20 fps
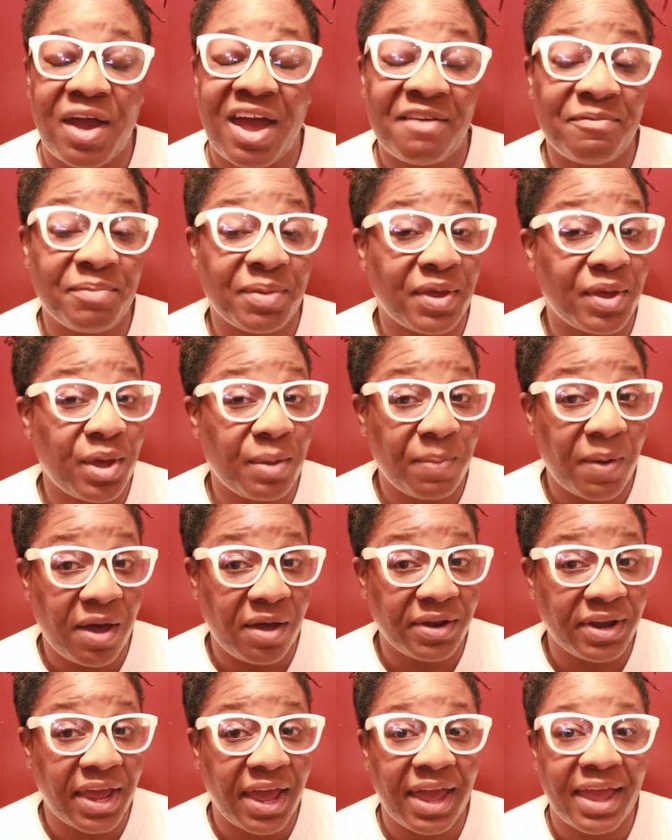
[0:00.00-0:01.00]
I've been up
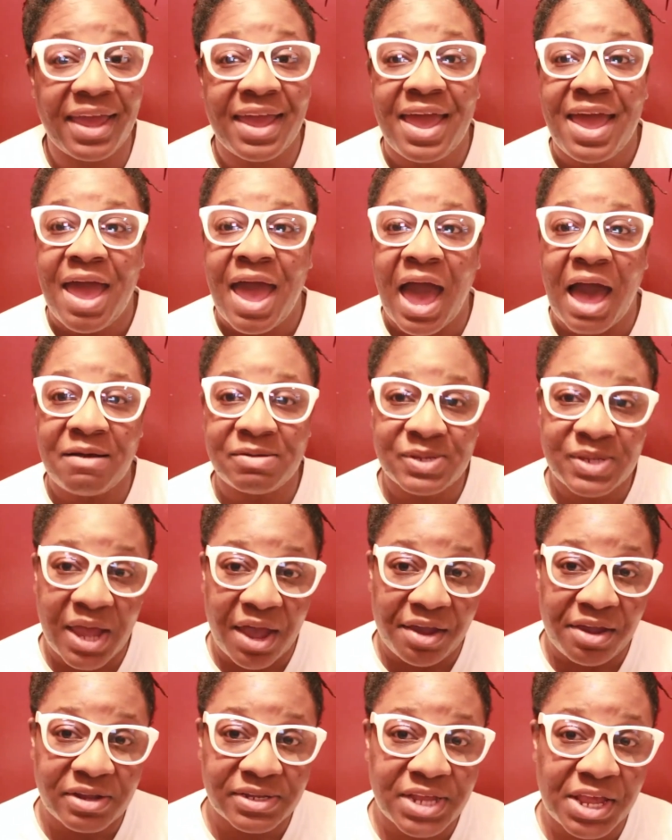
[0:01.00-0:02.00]
all night. I was
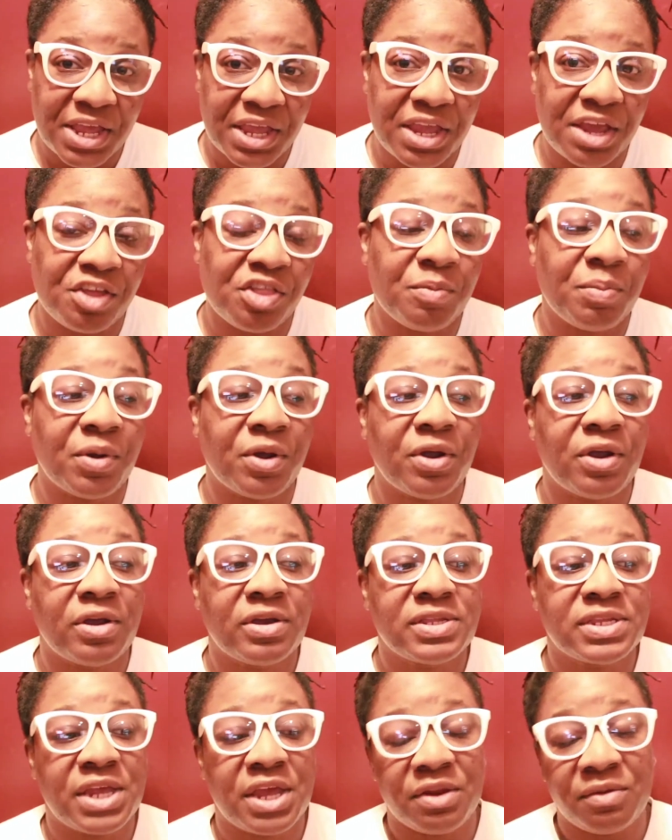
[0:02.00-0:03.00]
down here taking care of the
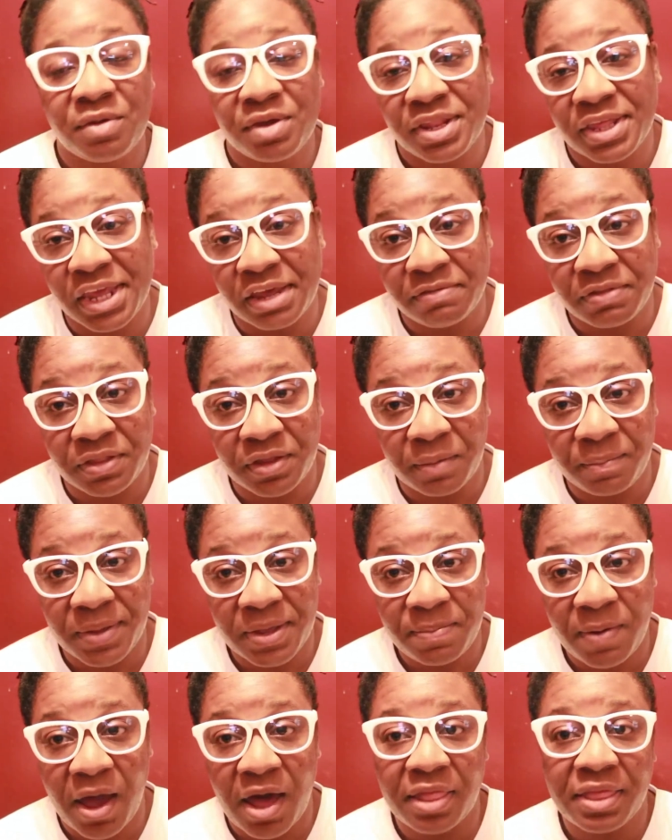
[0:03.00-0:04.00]
birds, getting ready to give them their bee
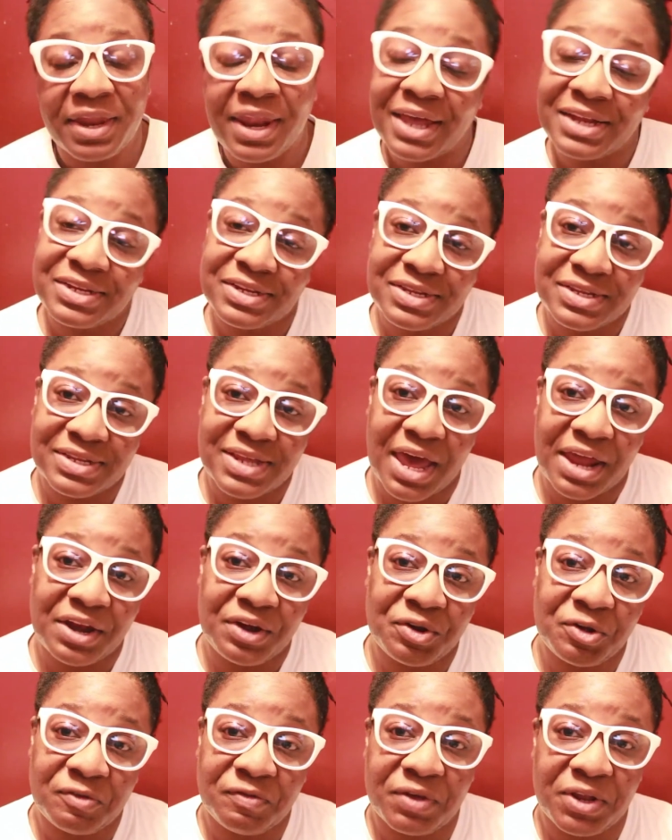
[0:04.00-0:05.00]
pollen. I just decided
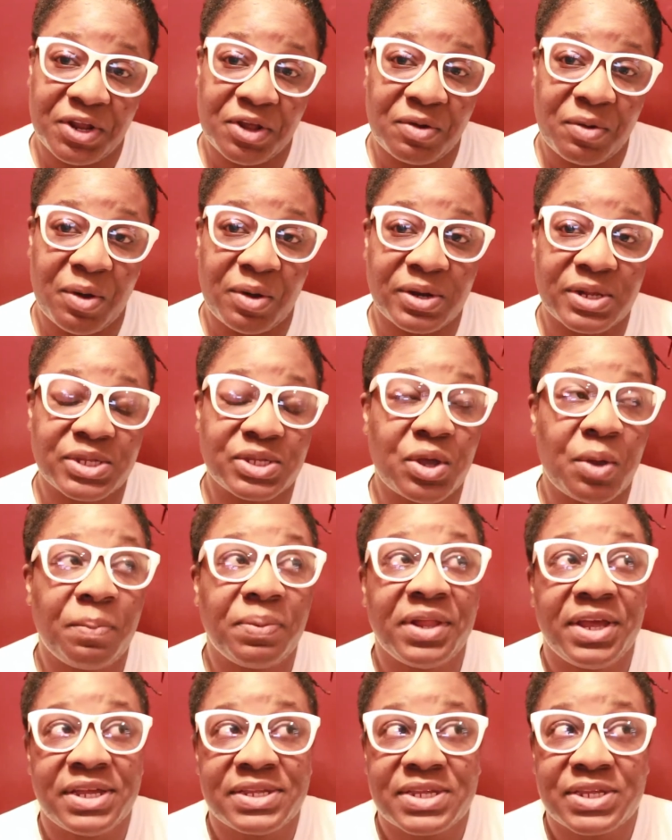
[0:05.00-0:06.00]
to do a video on it. So
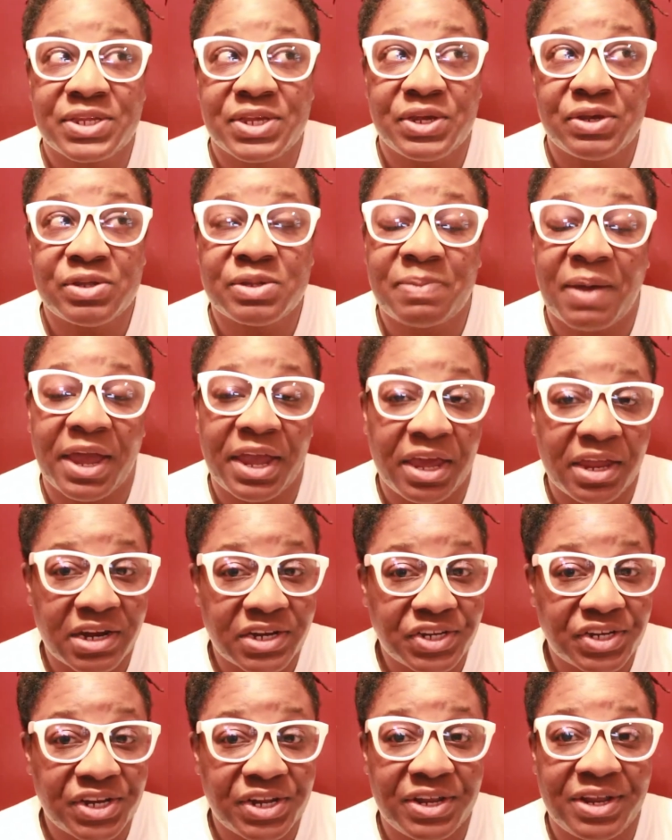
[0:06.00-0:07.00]
please excuse my
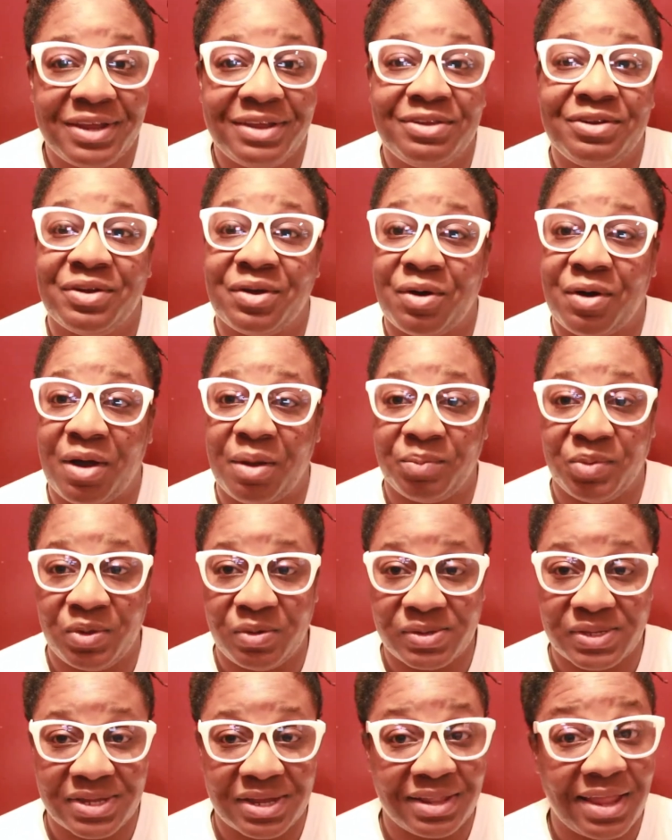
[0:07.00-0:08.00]
energy. You know I'm
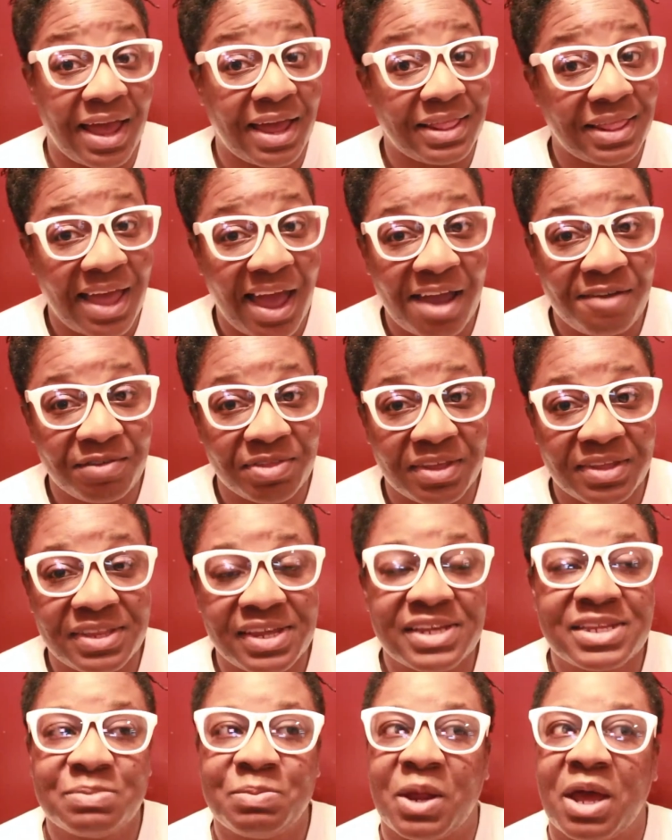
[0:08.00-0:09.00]
usually a lot liver than
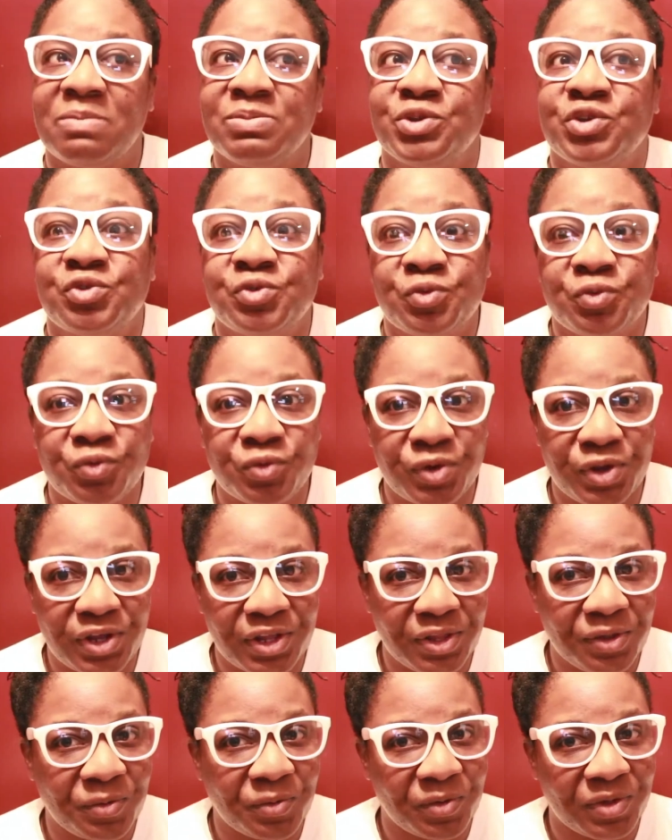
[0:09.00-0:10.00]
this, but I'm just
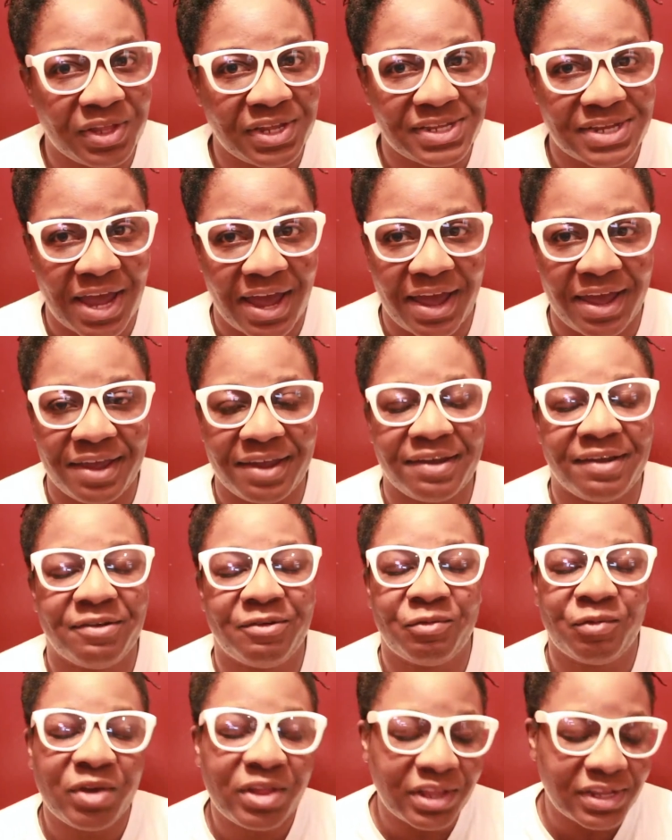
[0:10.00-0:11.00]
really tired.
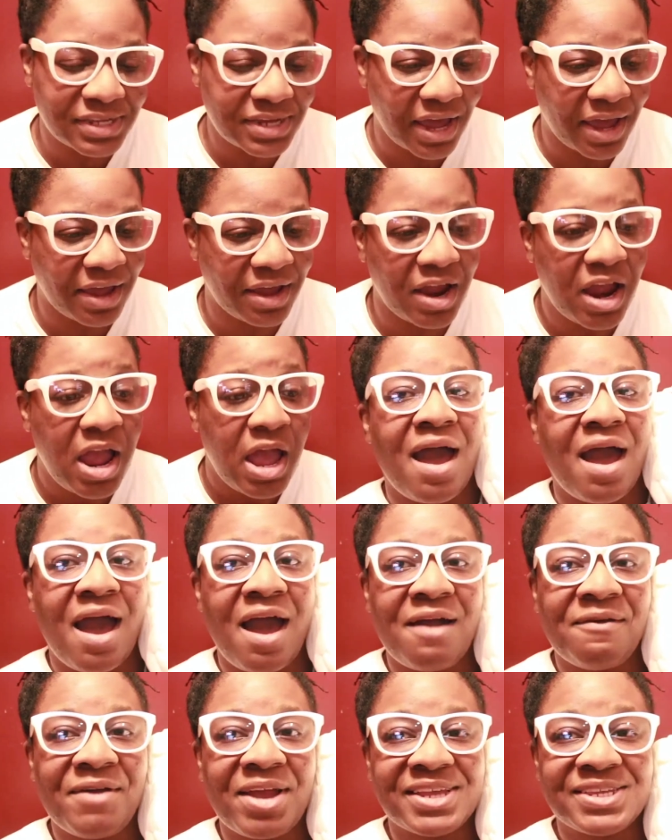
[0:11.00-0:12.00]
Really tired.
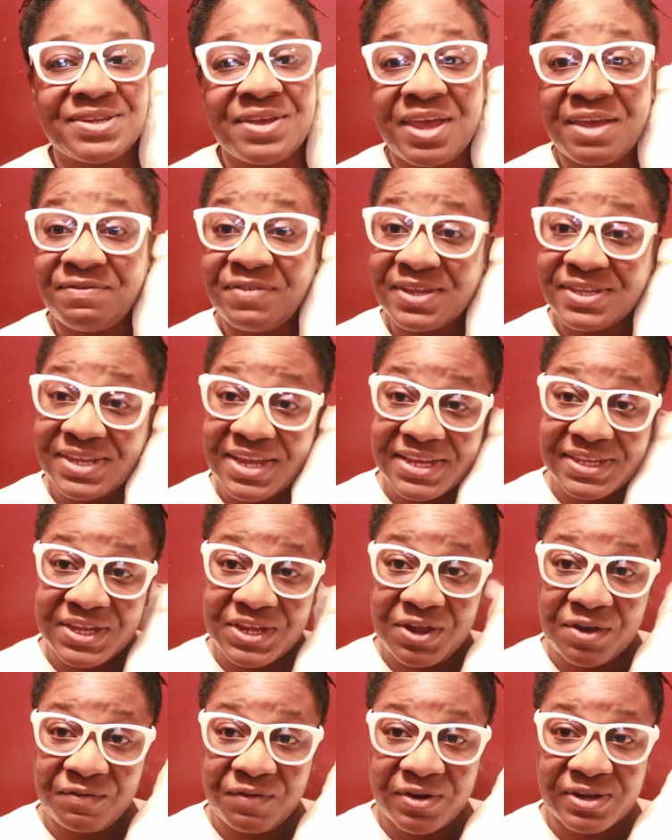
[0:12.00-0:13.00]
Alright, so if this isn't
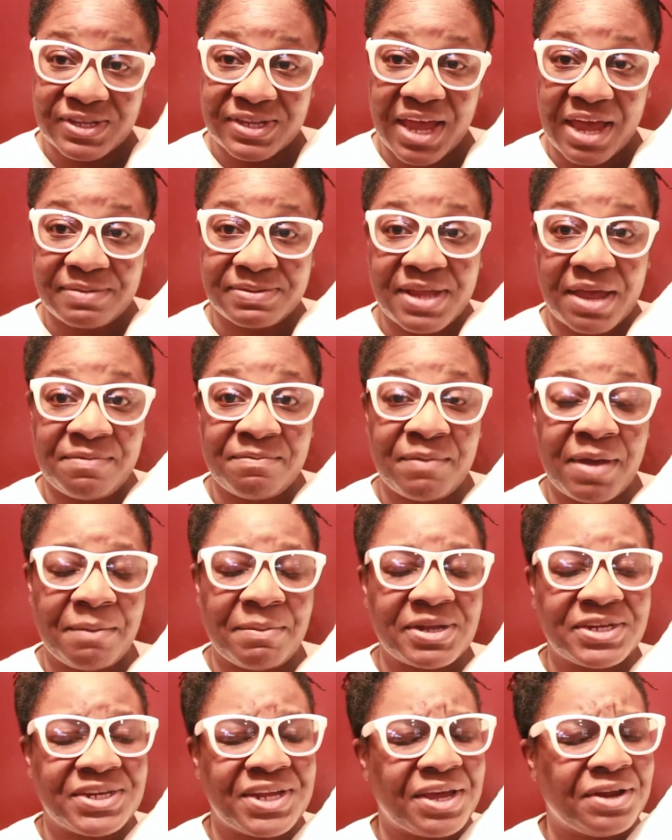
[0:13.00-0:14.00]
your first time stopping by
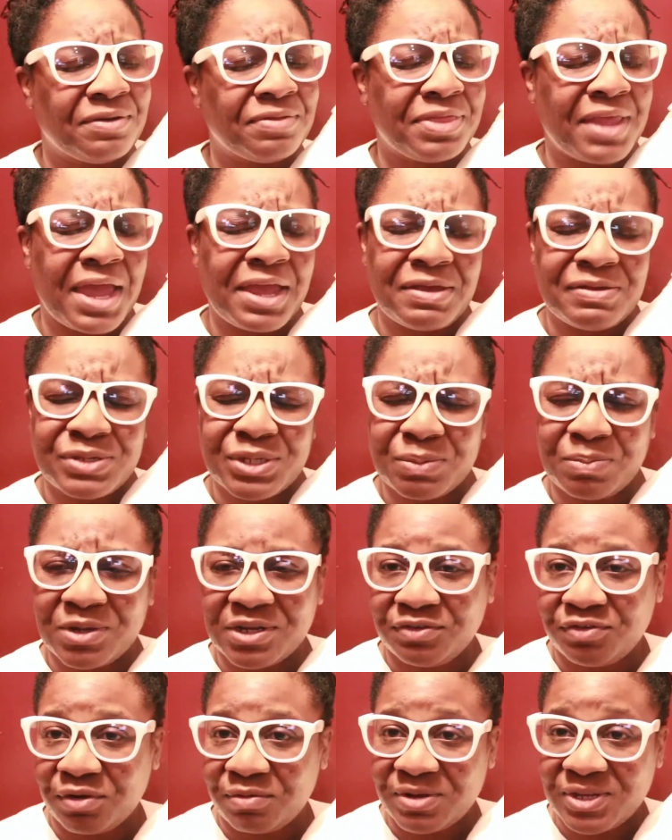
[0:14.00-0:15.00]
my channel, thank you so
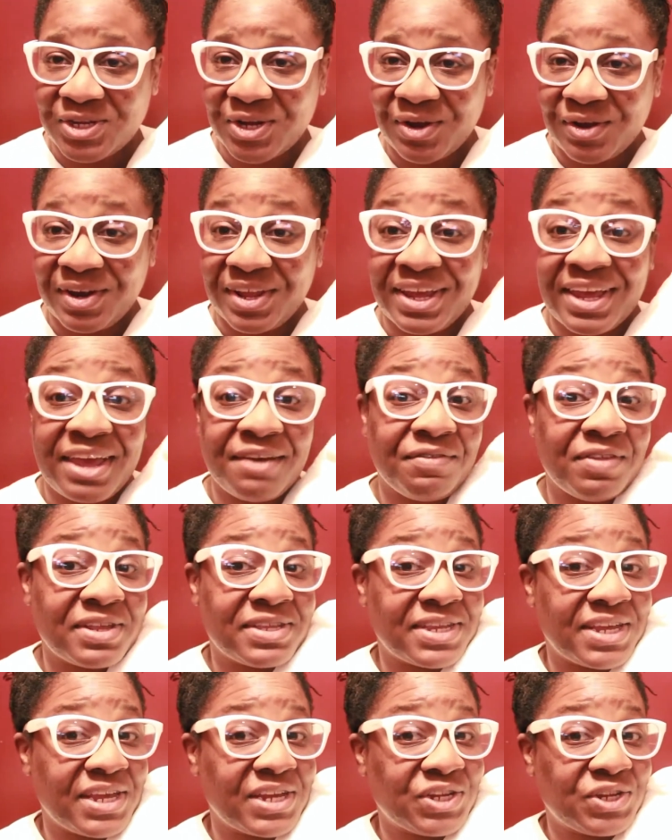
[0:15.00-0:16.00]
much for returning. If
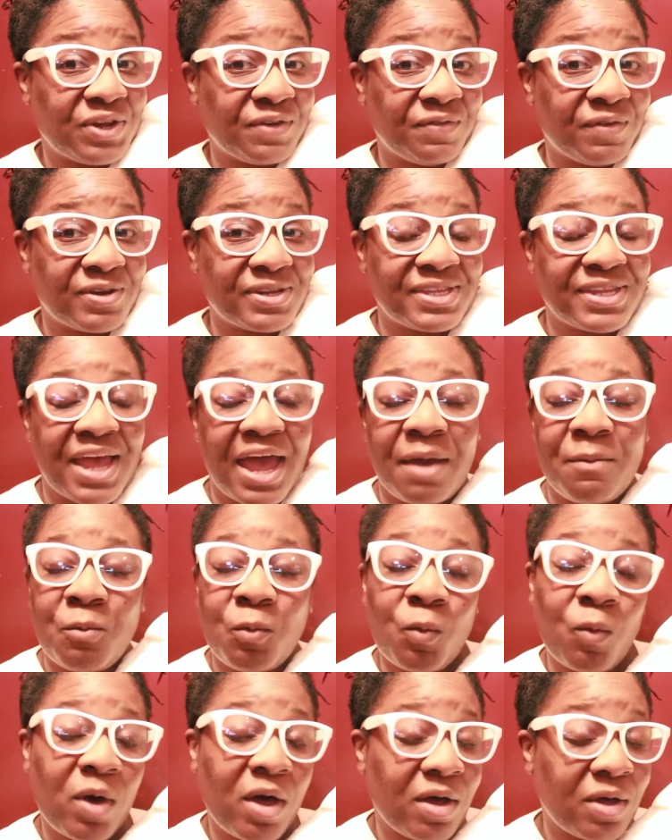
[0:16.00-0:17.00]
this is your first
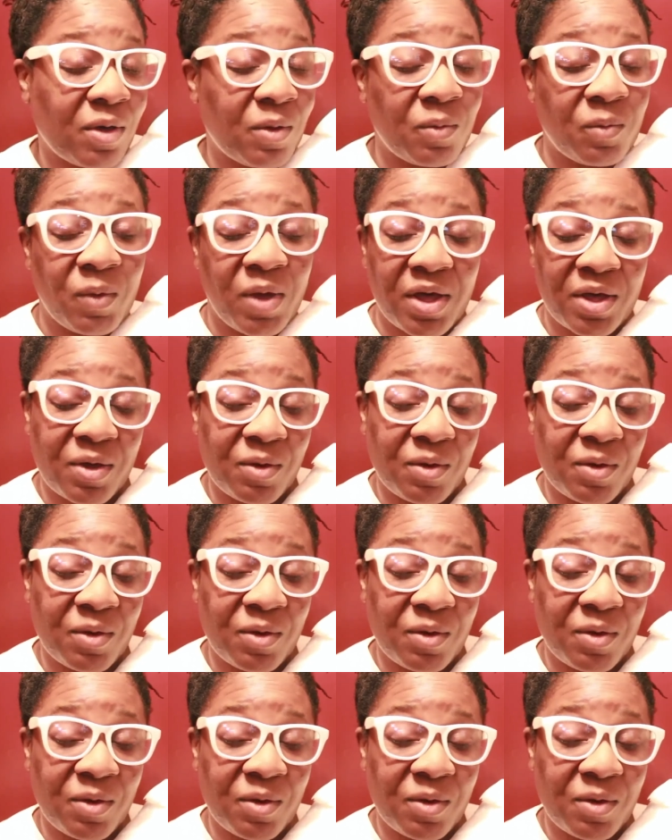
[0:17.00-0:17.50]
time, welcome.